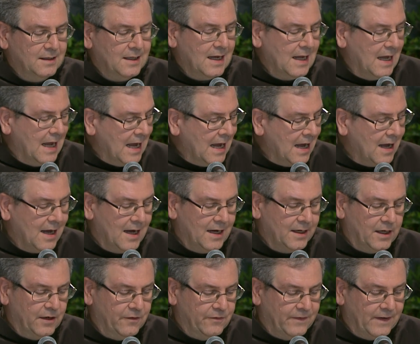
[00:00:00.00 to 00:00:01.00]
We have
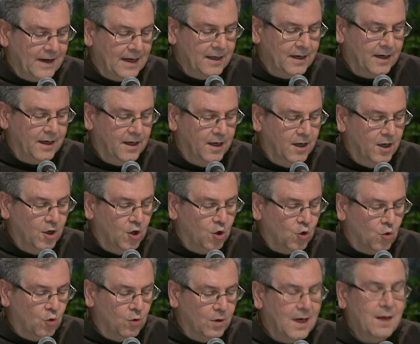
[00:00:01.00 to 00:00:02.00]
been in the
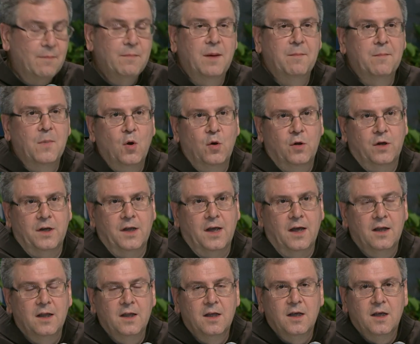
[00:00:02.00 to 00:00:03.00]
Holy Land for
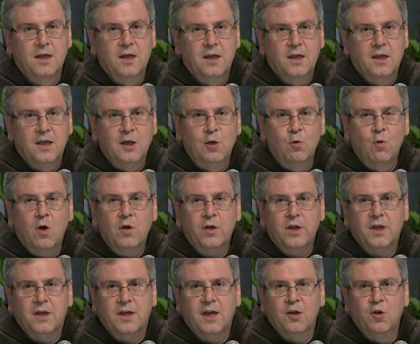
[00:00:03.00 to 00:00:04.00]
eight centuries,
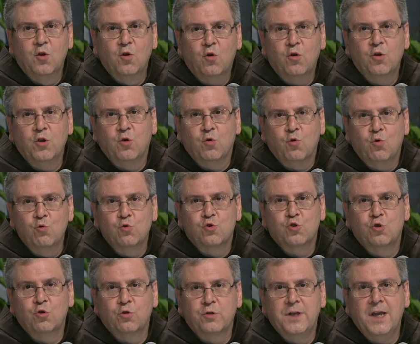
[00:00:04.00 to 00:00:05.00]
and
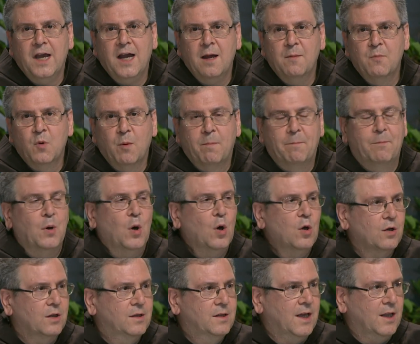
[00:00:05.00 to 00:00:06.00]
everything has
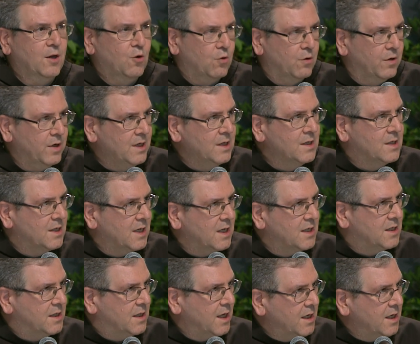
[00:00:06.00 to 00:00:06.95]
to do with memory.